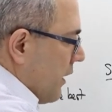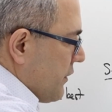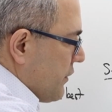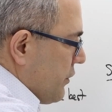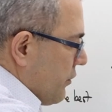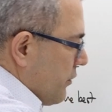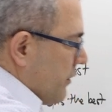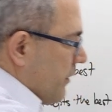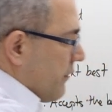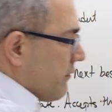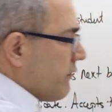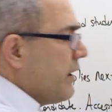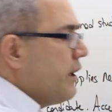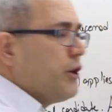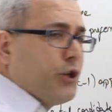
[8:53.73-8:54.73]
Student
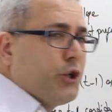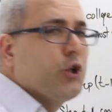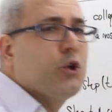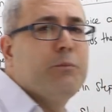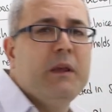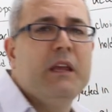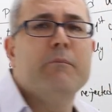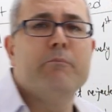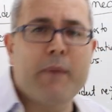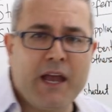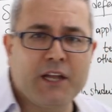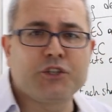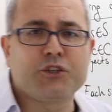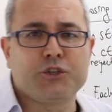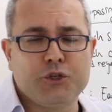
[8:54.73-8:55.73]
3 should be
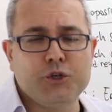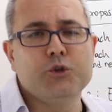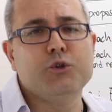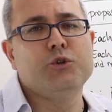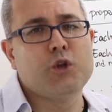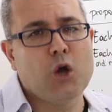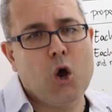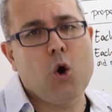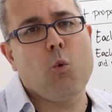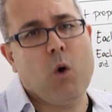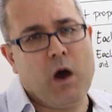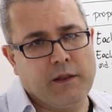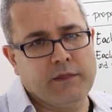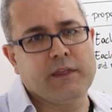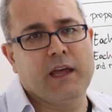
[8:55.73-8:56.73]
matched to no
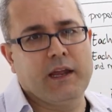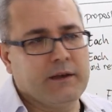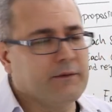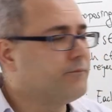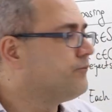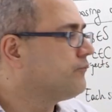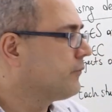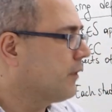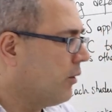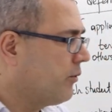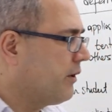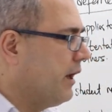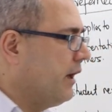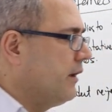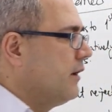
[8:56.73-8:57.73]
one then.
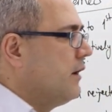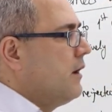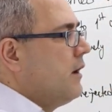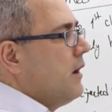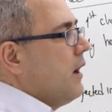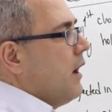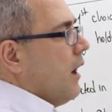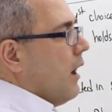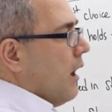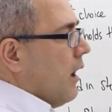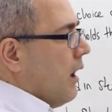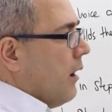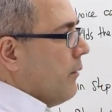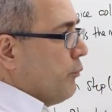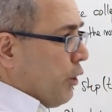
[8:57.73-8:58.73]
Okay,
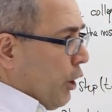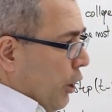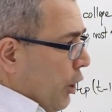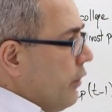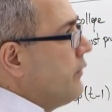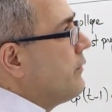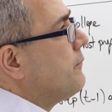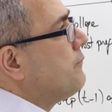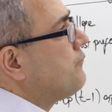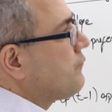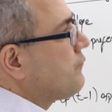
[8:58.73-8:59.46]
uh, good.